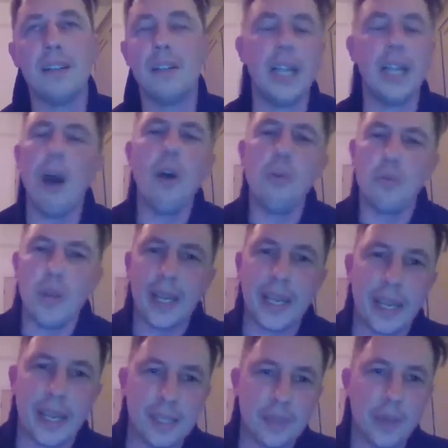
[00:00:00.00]

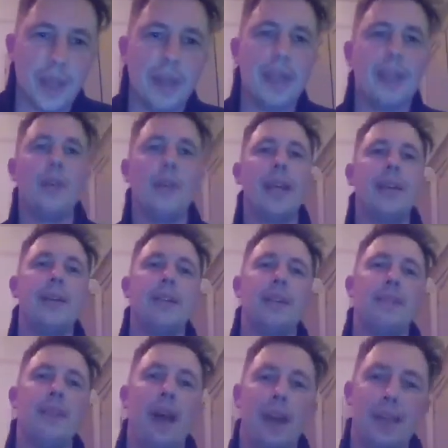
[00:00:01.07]
Ricketts, weren't they great kind
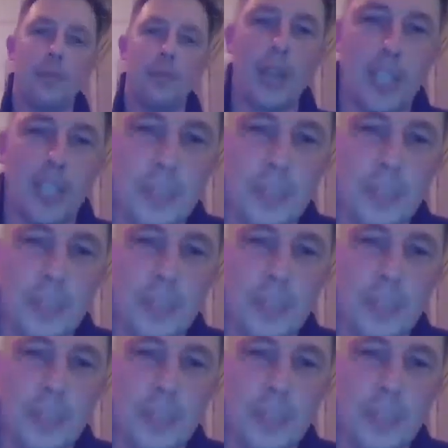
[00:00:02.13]
of thing. I didn't want it to